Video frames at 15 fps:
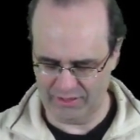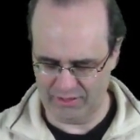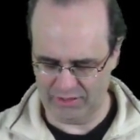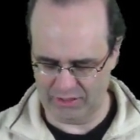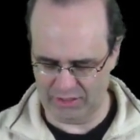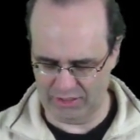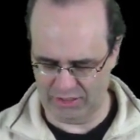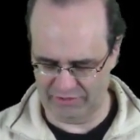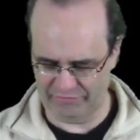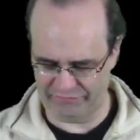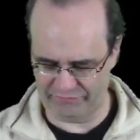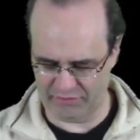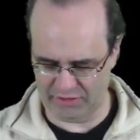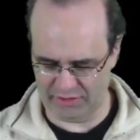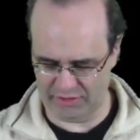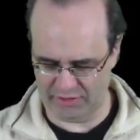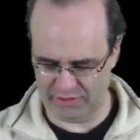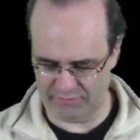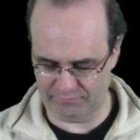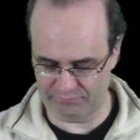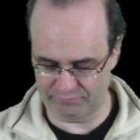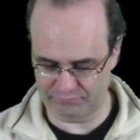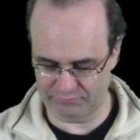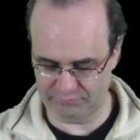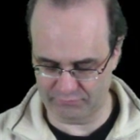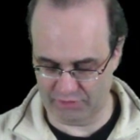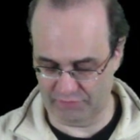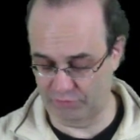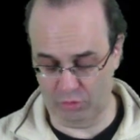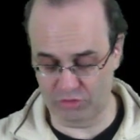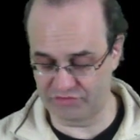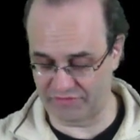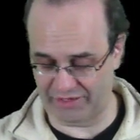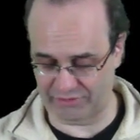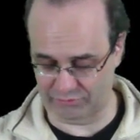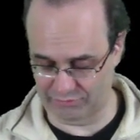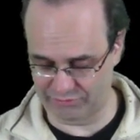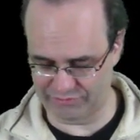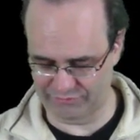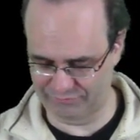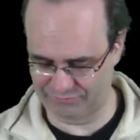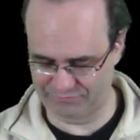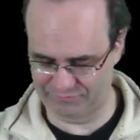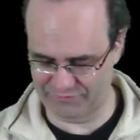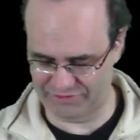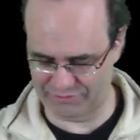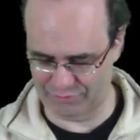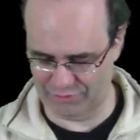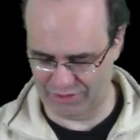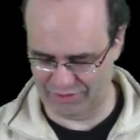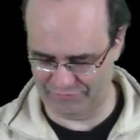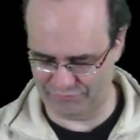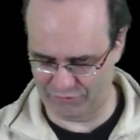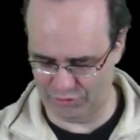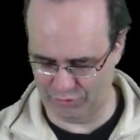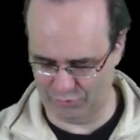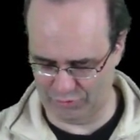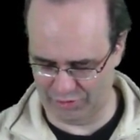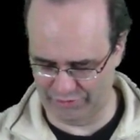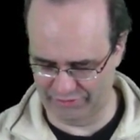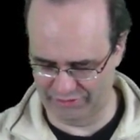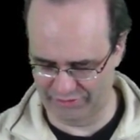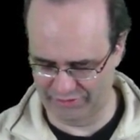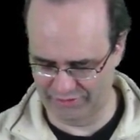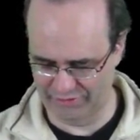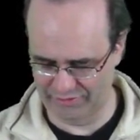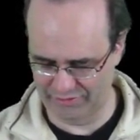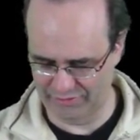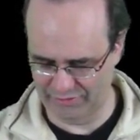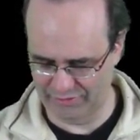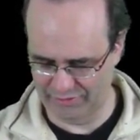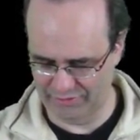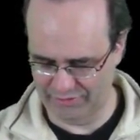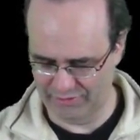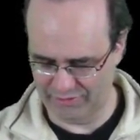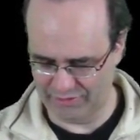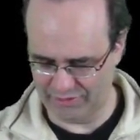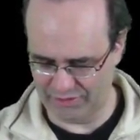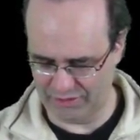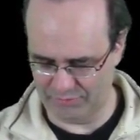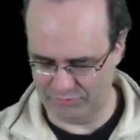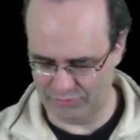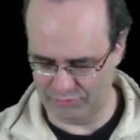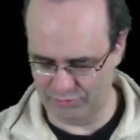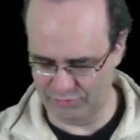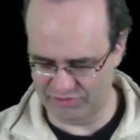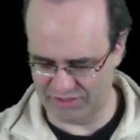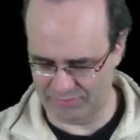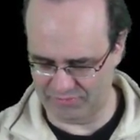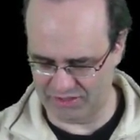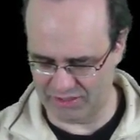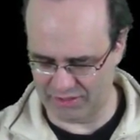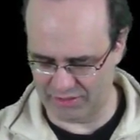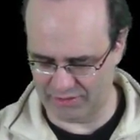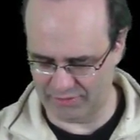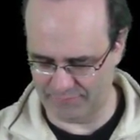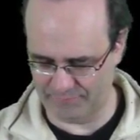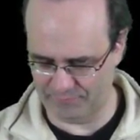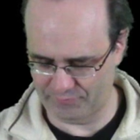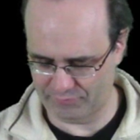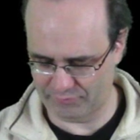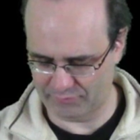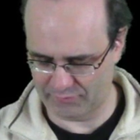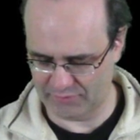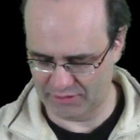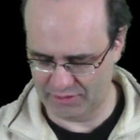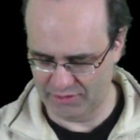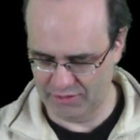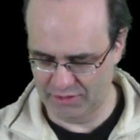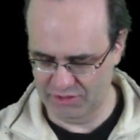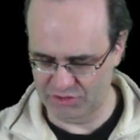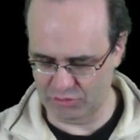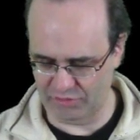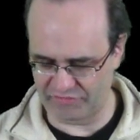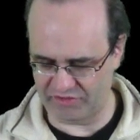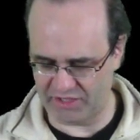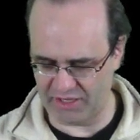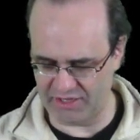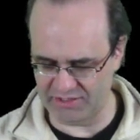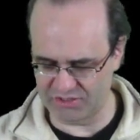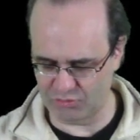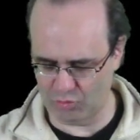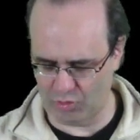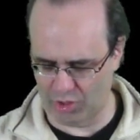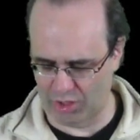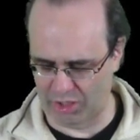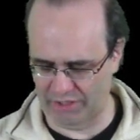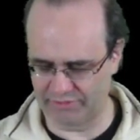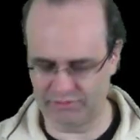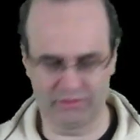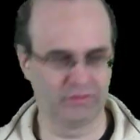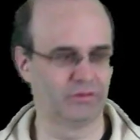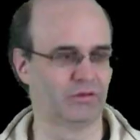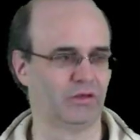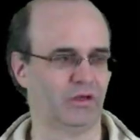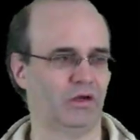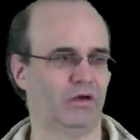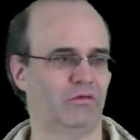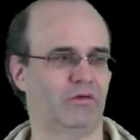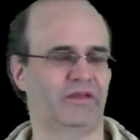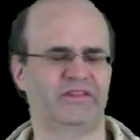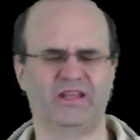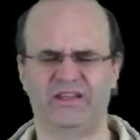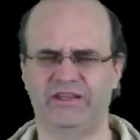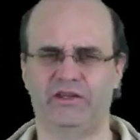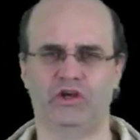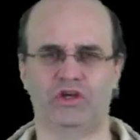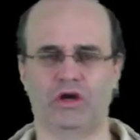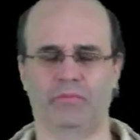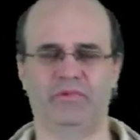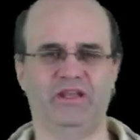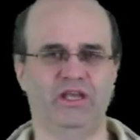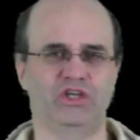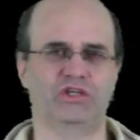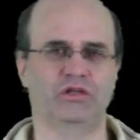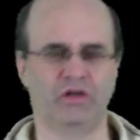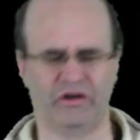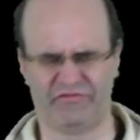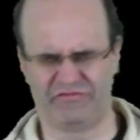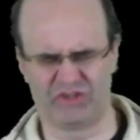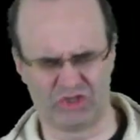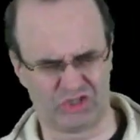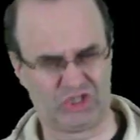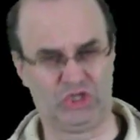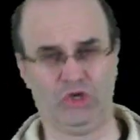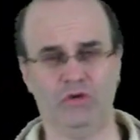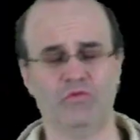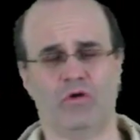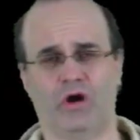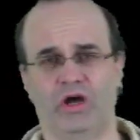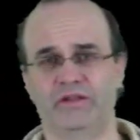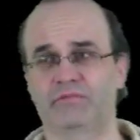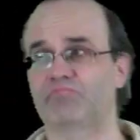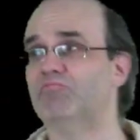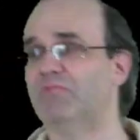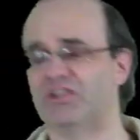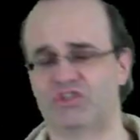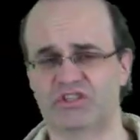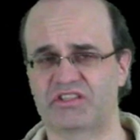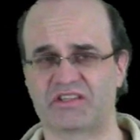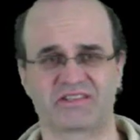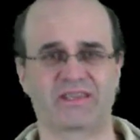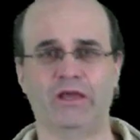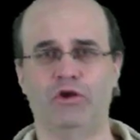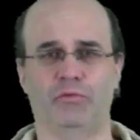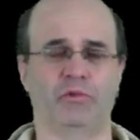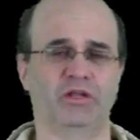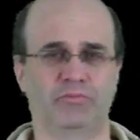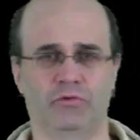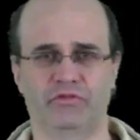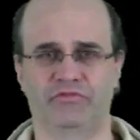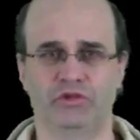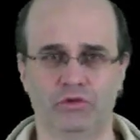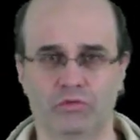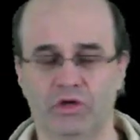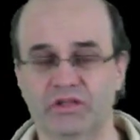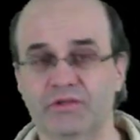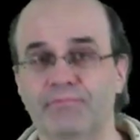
of those vectors. So of u1 up to u sub k. So if k is 1, right, a linear combination of just u1 is just a scalar multiple of u1.